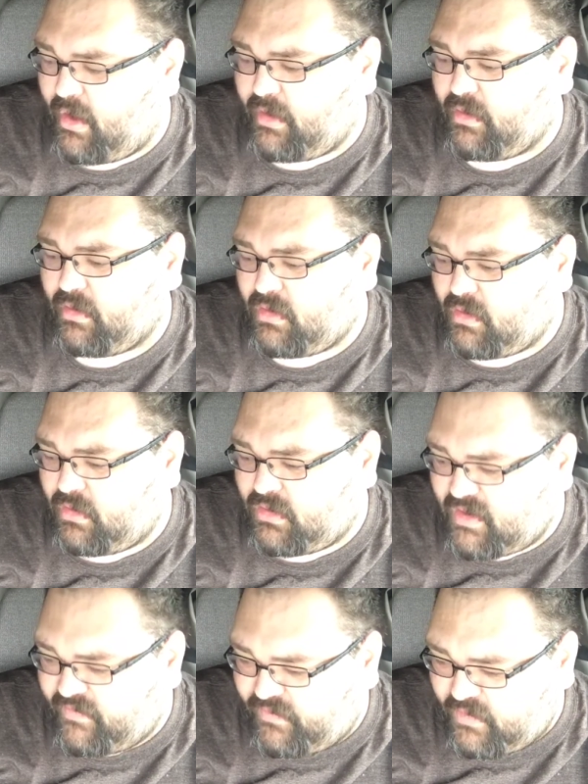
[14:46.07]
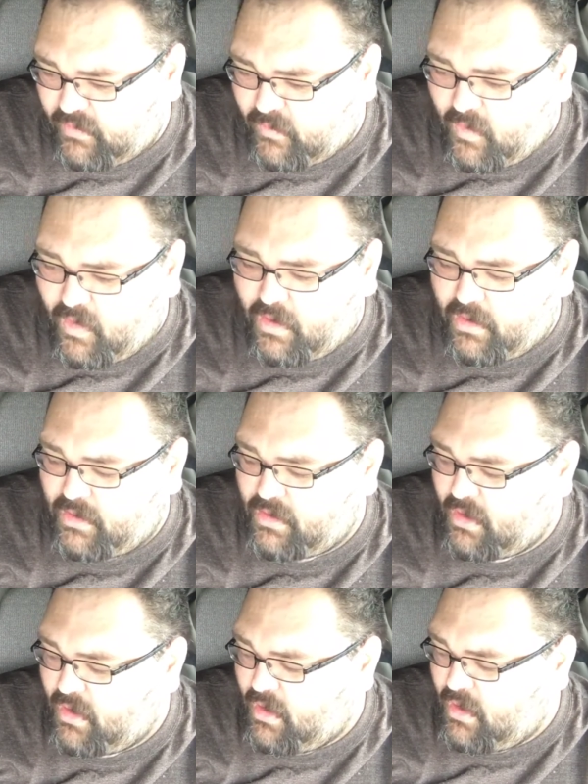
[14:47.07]
you're going to definitely want
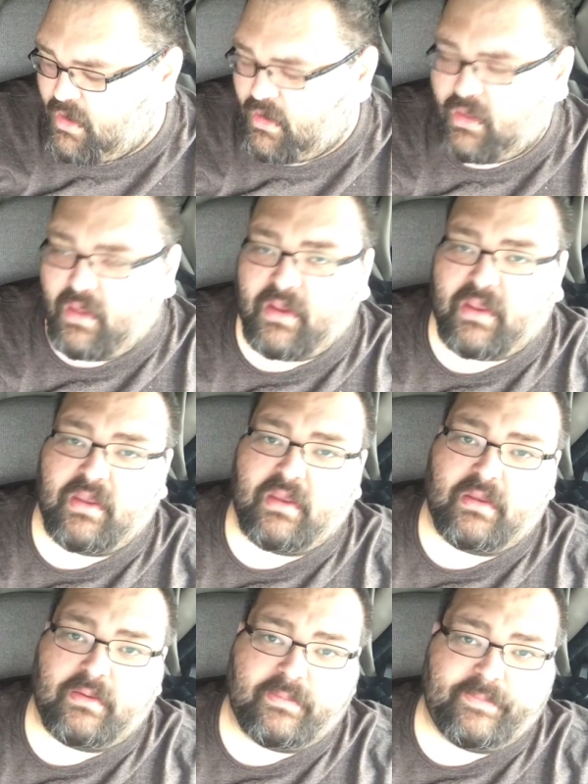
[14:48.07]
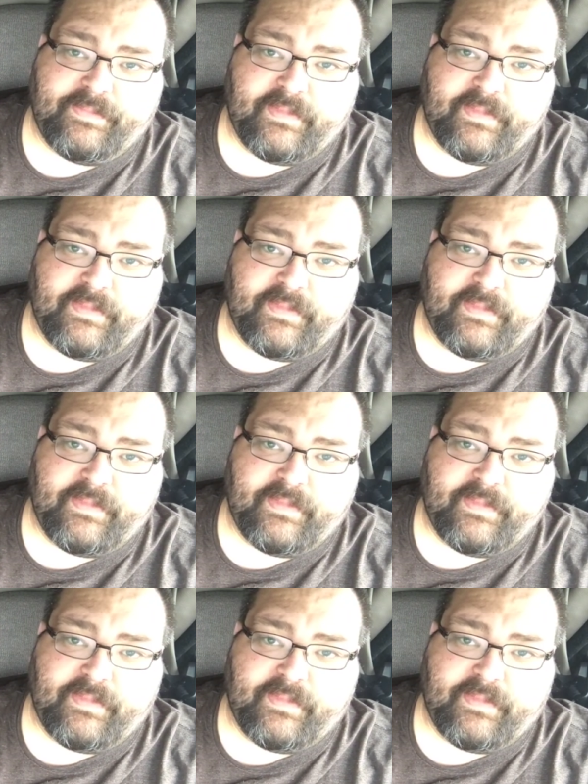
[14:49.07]
like a